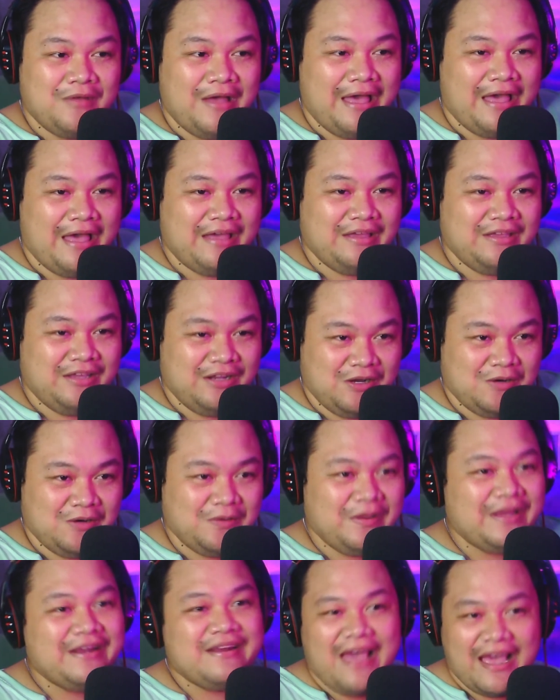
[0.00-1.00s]
you know,
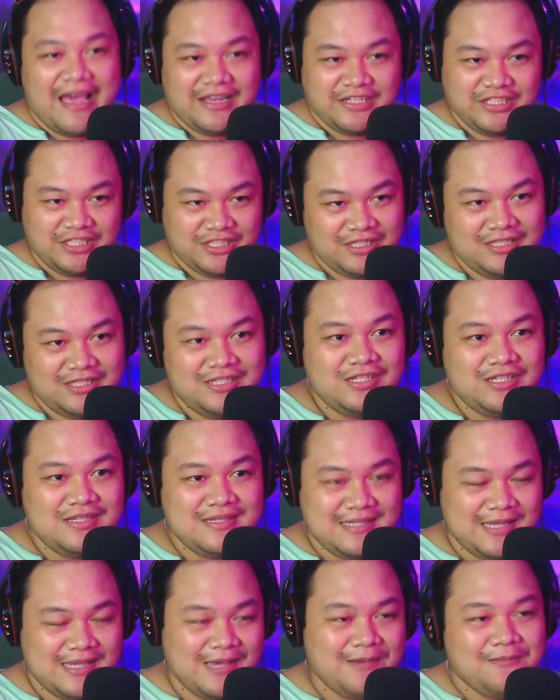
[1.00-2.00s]
in action,
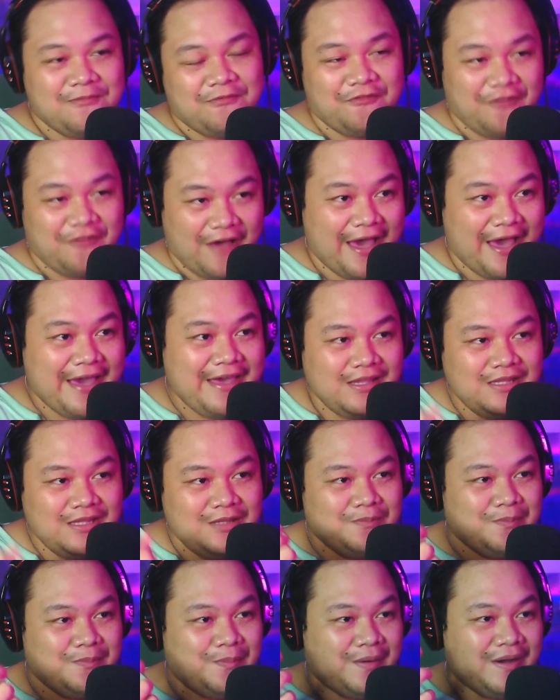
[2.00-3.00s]
see him fight.
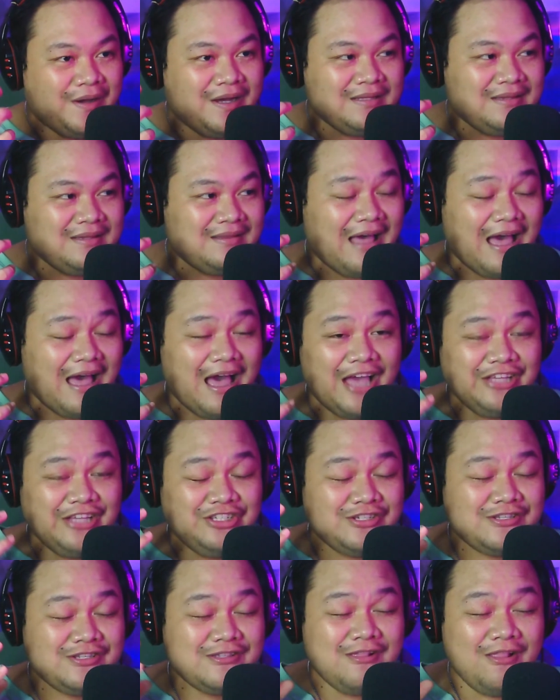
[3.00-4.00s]
But I
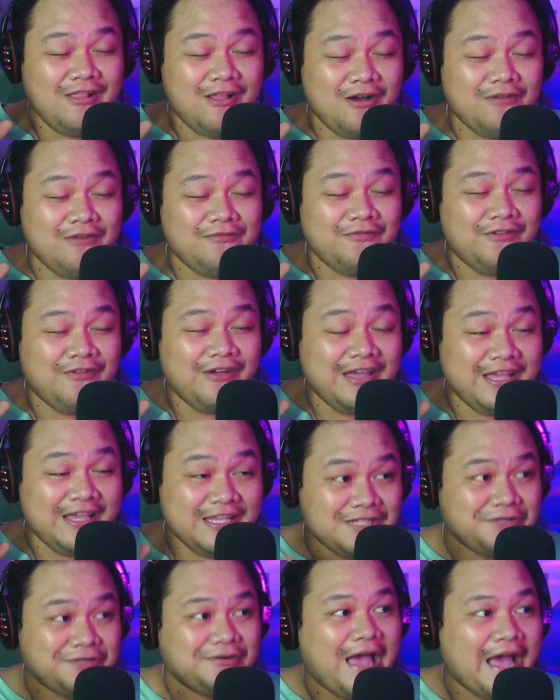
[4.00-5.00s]
just love
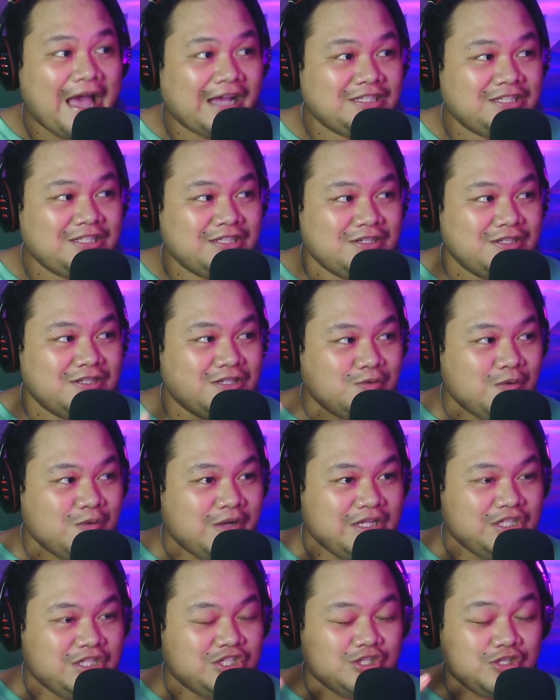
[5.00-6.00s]
his reactions when
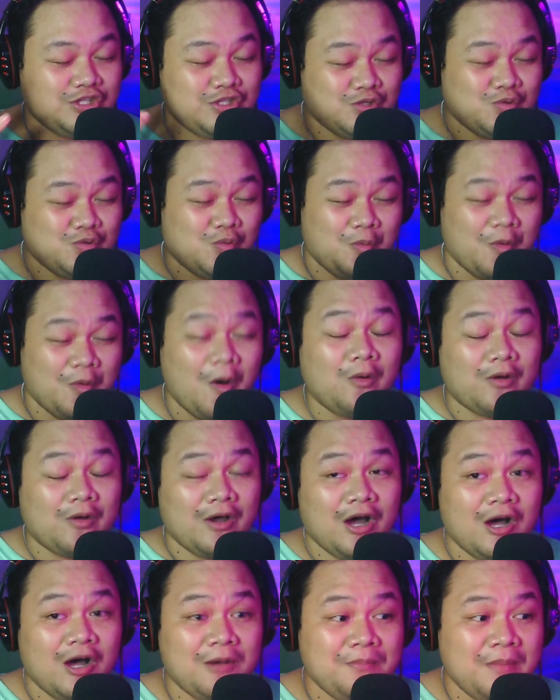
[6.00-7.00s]
he just woke
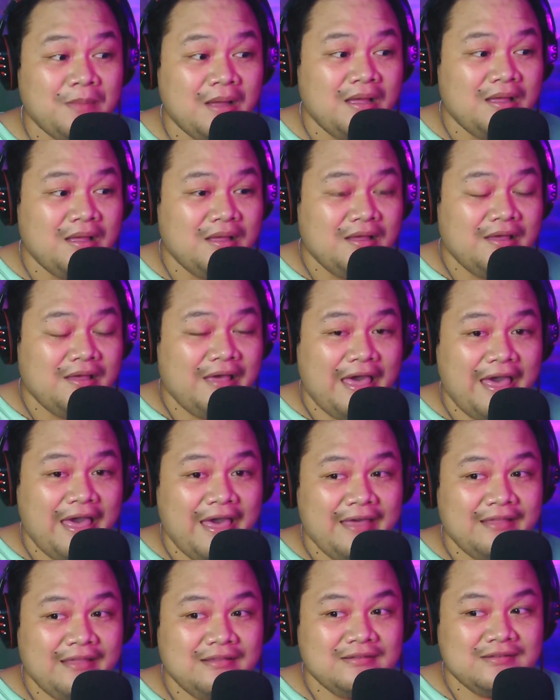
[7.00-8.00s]
up
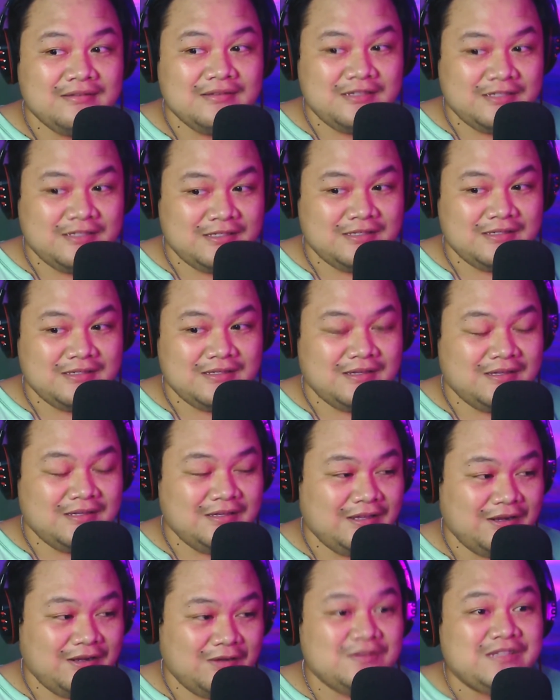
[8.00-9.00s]
and,
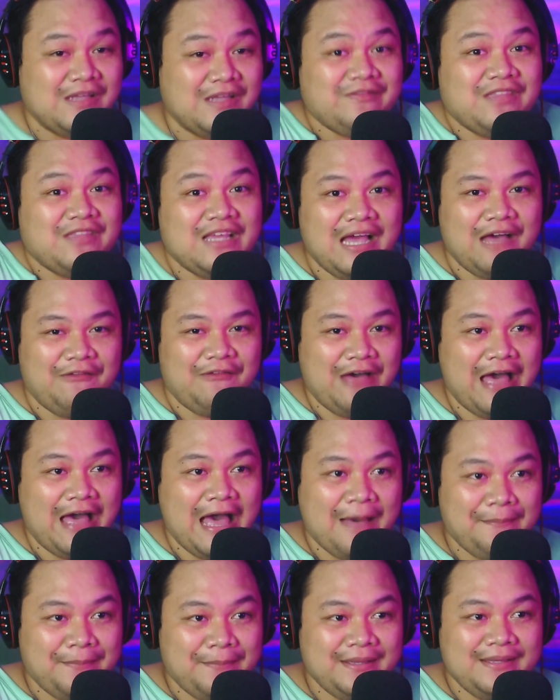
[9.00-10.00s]
you know, something have
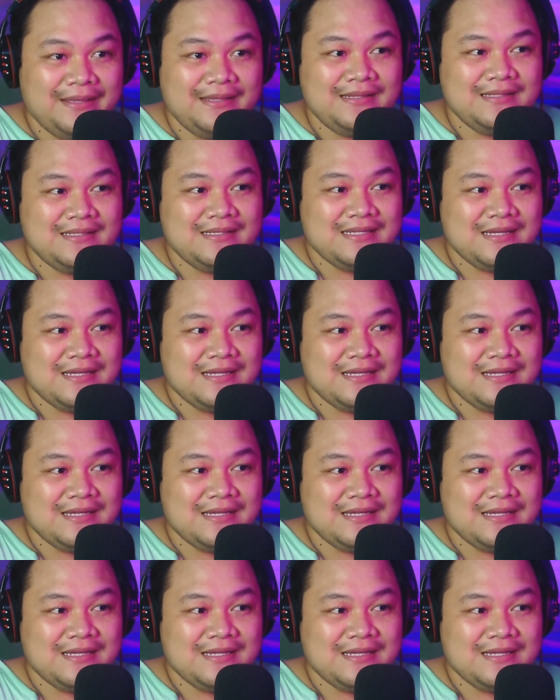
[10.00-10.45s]
happened.